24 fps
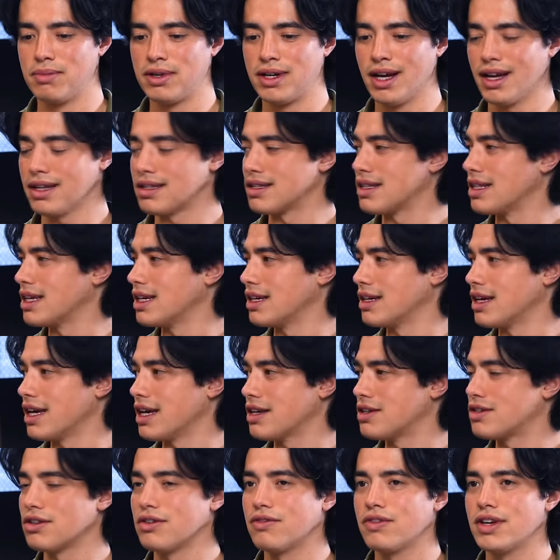guzzling
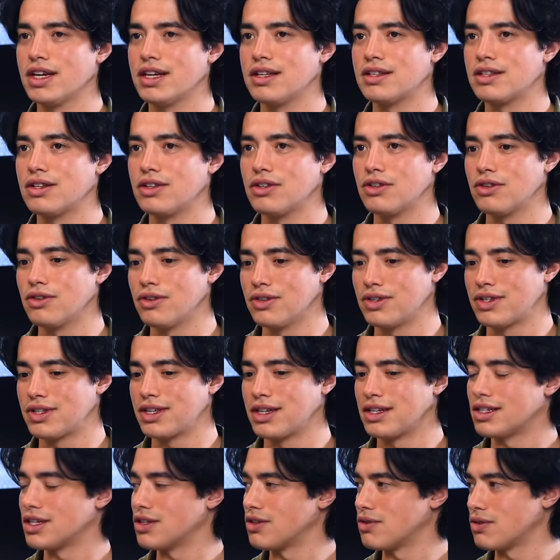S U Vs and utes
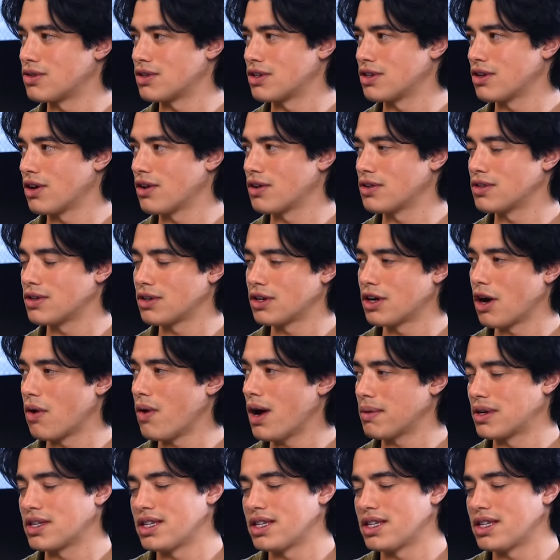continues to go go up,